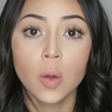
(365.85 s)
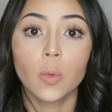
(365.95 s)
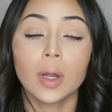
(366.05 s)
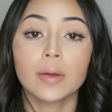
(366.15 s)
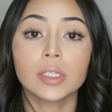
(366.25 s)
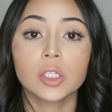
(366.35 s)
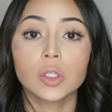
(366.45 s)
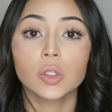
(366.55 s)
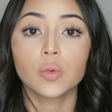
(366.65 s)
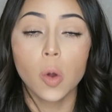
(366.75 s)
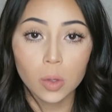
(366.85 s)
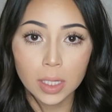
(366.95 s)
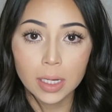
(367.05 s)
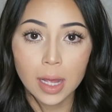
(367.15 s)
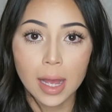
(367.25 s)
When I was
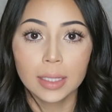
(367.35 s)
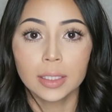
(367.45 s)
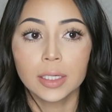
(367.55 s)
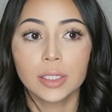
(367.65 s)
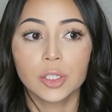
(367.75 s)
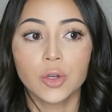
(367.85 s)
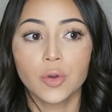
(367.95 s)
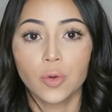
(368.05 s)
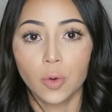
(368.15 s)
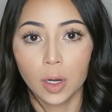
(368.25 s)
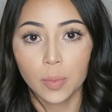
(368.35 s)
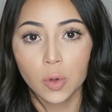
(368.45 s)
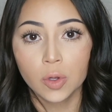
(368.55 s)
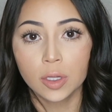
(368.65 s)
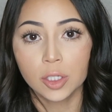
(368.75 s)
swollen, I looked
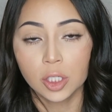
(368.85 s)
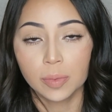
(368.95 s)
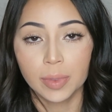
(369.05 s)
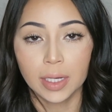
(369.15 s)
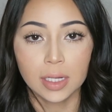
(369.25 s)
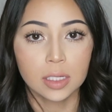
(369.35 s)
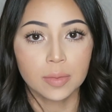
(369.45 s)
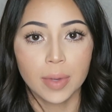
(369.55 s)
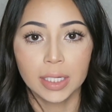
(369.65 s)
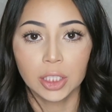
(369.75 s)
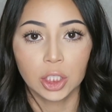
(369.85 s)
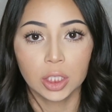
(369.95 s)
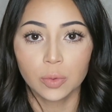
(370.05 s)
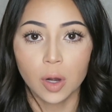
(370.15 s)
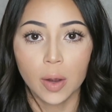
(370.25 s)
normal just because my
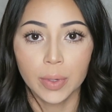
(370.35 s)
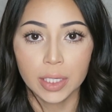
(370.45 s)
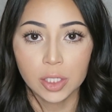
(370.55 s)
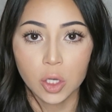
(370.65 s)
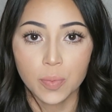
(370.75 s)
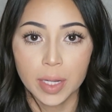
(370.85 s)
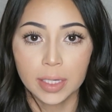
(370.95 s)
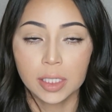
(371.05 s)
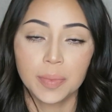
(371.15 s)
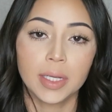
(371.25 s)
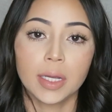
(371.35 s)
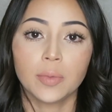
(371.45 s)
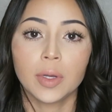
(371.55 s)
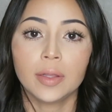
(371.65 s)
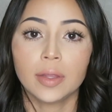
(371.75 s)
cheeks were already so big to
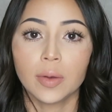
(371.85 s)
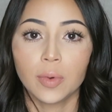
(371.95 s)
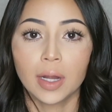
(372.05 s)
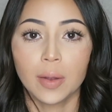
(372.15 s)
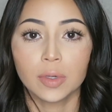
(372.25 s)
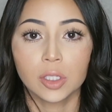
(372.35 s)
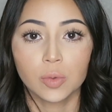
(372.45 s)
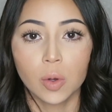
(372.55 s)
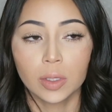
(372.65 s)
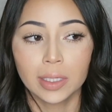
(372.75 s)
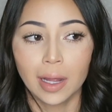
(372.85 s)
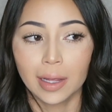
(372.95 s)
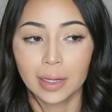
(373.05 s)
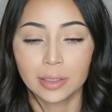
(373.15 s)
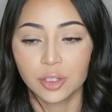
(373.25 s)
begin with that when I was swollen,
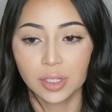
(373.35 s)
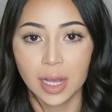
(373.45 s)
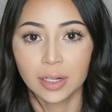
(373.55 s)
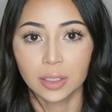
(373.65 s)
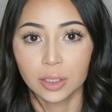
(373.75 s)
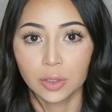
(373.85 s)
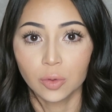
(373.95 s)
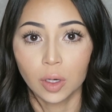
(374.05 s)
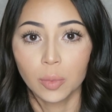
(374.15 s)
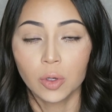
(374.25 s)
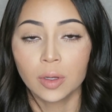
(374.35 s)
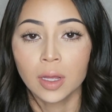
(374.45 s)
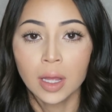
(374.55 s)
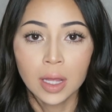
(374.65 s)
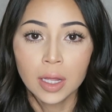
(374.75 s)
I just kind of looked normal.
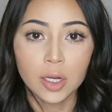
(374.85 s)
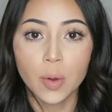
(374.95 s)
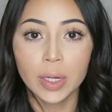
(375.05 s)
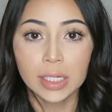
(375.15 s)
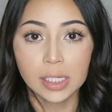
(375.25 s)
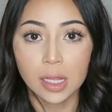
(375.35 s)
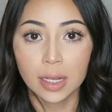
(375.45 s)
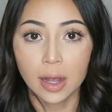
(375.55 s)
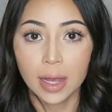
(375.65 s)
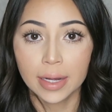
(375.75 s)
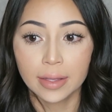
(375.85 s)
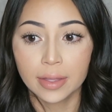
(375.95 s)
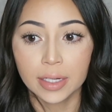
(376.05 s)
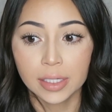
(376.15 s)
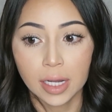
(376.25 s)
No one could tell I got
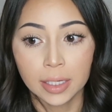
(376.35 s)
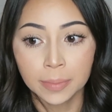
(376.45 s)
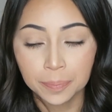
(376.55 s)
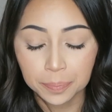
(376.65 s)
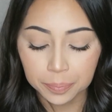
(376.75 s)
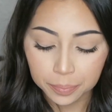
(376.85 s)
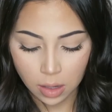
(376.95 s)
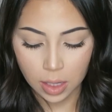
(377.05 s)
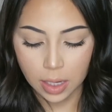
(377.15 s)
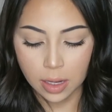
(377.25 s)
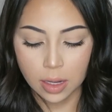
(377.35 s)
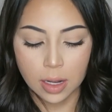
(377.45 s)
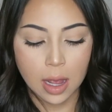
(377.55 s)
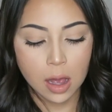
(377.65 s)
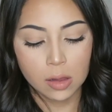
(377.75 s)
anything done. Okay,
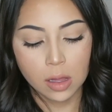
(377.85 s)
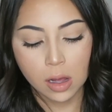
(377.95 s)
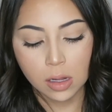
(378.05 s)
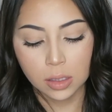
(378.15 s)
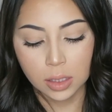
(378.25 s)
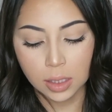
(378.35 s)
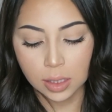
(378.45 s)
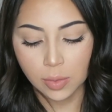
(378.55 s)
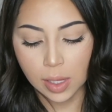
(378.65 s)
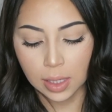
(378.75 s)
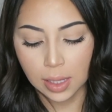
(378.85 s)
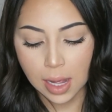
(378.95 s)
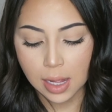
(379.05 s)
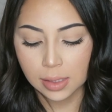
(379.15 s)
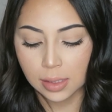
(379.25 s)
and how long did the swelling
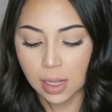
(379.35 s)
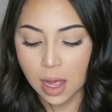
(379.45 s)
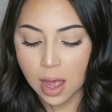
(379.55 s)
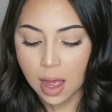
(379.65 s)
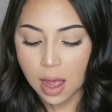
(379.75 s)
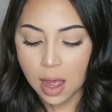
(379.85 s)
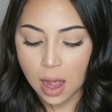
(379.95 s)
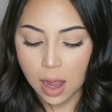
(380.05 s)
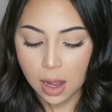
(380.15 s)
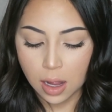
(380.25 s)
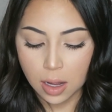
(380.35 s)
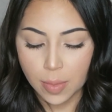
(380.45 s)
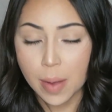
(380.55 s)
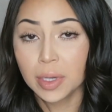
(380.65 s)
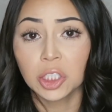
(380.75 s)
last?
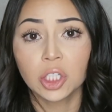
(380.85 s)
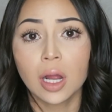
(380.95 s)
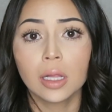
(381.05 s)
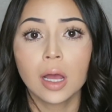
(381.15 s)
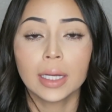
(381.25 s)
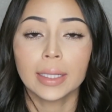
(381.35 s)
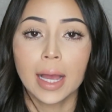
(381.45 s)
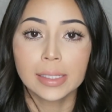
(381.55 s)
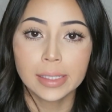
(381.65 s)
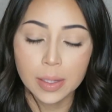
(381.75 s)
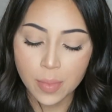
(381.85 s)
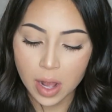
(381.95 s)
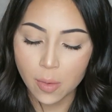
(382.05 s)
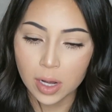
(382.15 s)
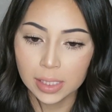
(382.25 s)
I'm not sure how long it lasted, but
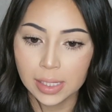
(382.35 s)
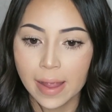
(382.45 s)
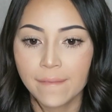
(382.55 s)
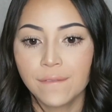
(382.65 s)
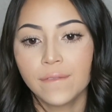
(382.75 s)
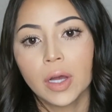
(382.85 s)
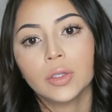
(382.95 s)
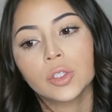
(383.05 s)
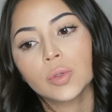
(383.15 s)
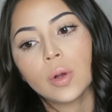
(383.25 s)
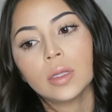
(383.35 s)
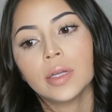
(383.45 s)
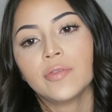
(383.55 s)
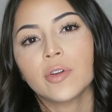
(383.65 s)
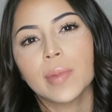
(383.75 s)
I want to say I felt
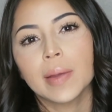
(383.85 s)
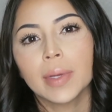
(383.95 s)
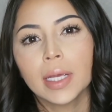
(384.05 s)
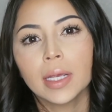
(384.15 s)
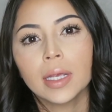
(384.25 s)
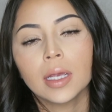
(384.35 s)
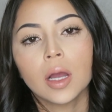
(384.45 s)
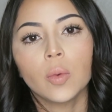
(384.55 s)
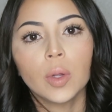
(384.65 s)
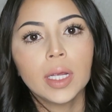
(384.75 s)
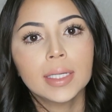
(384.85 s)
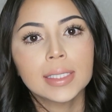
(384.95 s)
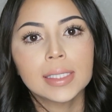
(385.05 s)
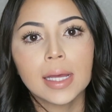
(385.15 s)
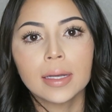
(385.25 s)
swollen for maybe a week
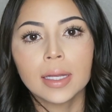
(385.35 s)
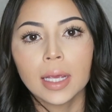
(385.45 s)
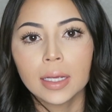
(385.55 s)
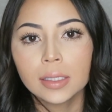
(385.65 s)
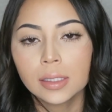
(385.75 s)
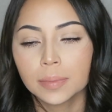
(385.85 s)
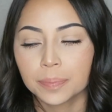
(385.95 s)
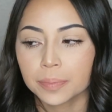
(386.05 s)
to 10 days.